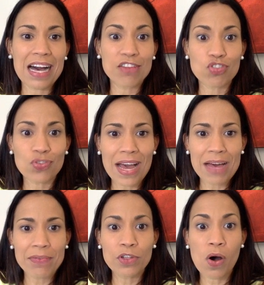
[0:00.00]

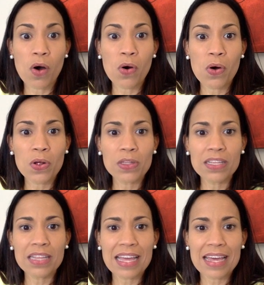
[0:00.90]
travel all the
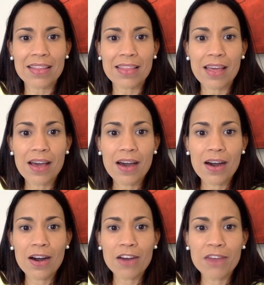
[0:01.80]
length
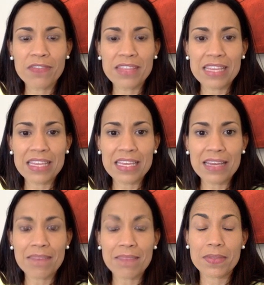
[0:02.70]
of the
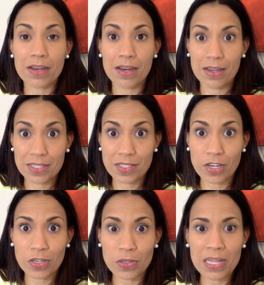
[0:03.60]

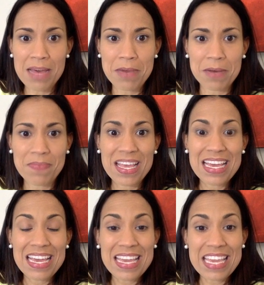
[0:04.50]
sarcolemma,
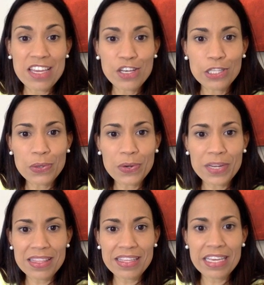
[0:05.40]

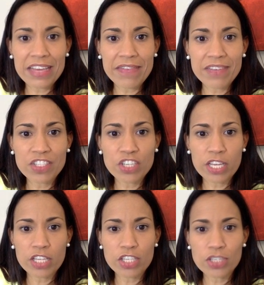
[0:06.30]
including the
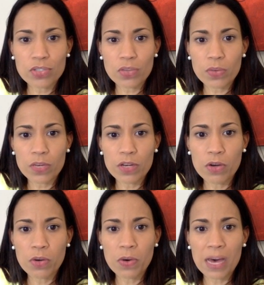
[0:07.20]
invaginations that we
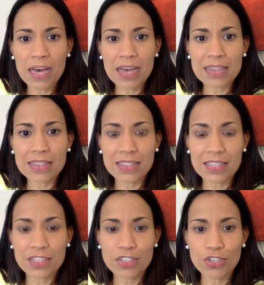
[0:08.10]
know as
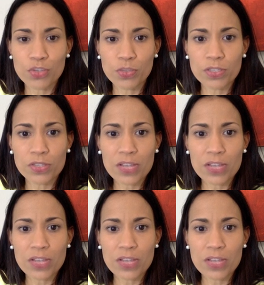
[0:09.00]
T-tubules.